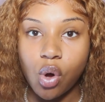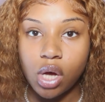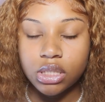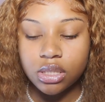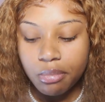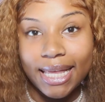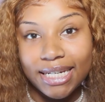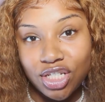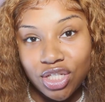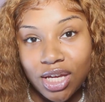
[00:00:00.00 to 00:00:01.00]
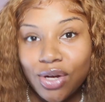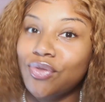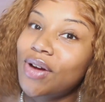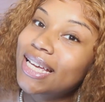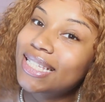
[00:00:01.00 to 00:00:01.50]
stuff costs. Let's just
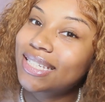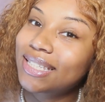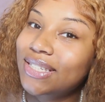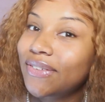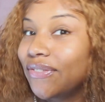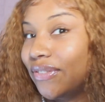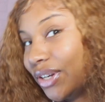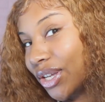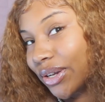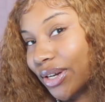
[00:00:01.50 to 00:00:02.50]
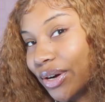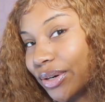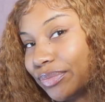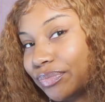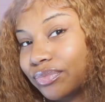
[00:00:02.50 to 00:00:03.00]
get right into this video,
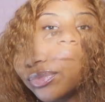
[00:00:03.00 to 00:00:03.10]
y'all.